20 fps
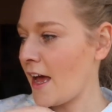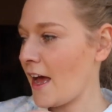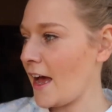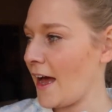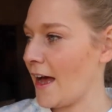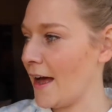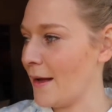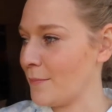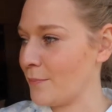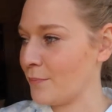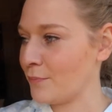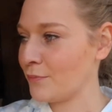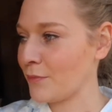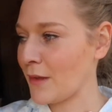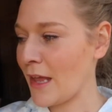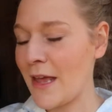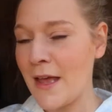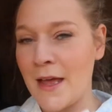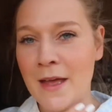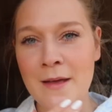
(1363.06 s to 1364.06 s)
um
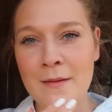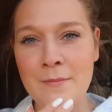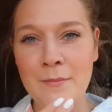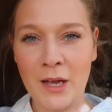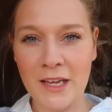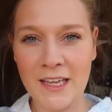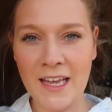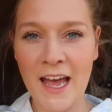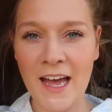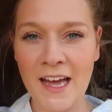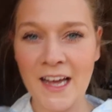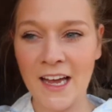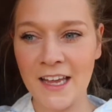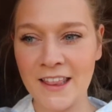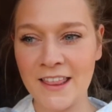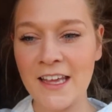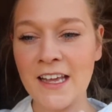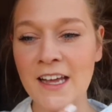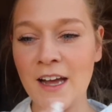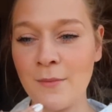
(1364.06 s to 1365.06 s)
But yeah, I
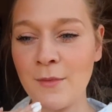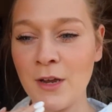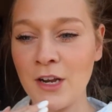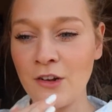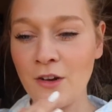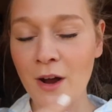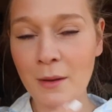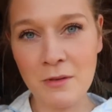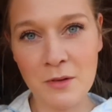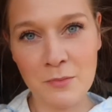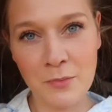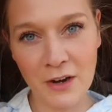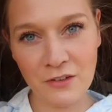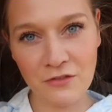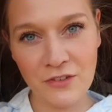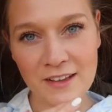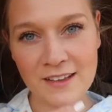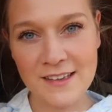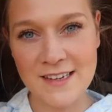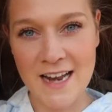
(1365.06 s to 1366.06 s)
think I'm gonna grab some
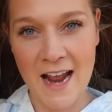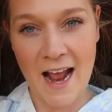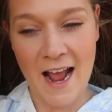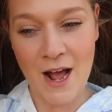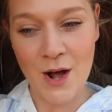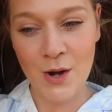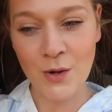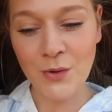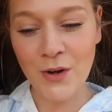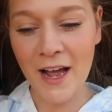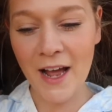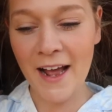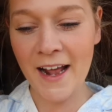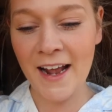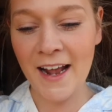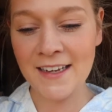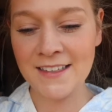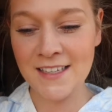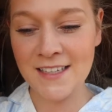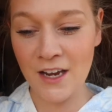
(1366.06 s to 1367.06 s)
breakfast now
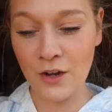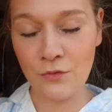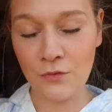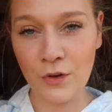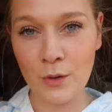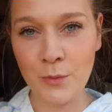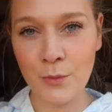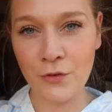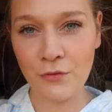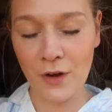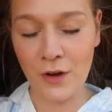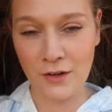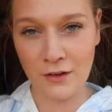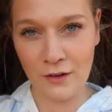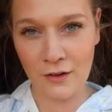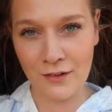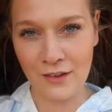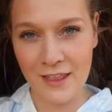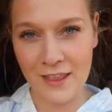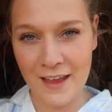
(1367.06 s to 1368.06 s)
and take a few more
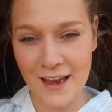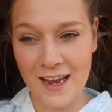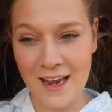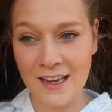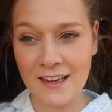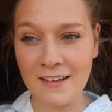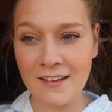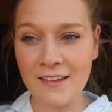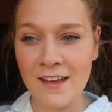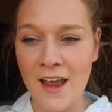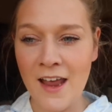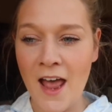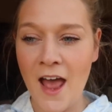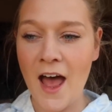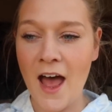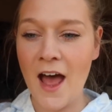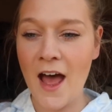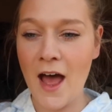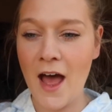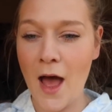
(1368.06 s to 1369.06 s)
photos of things,
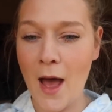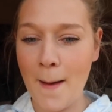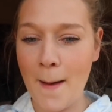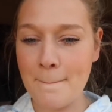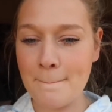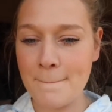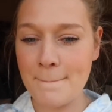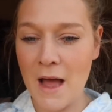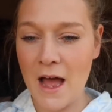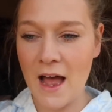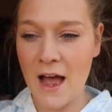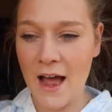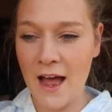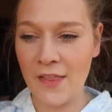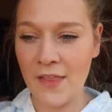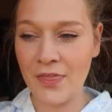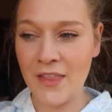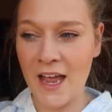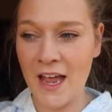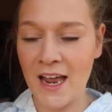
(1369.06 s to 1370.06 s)
um,
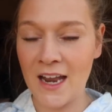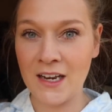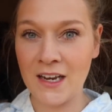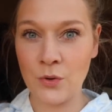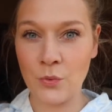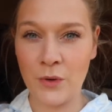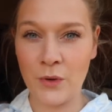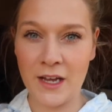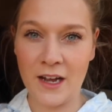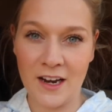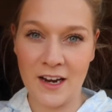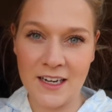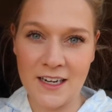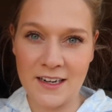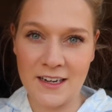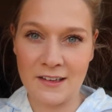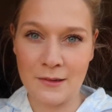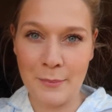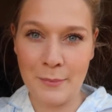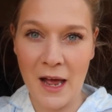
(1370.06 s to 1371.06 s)
and then we kind of
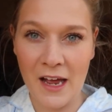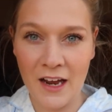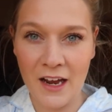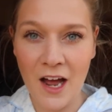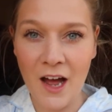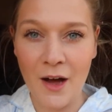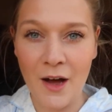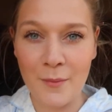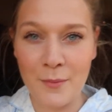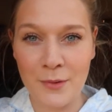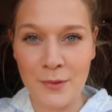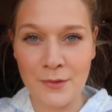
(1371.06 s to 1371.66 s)
need to pack up,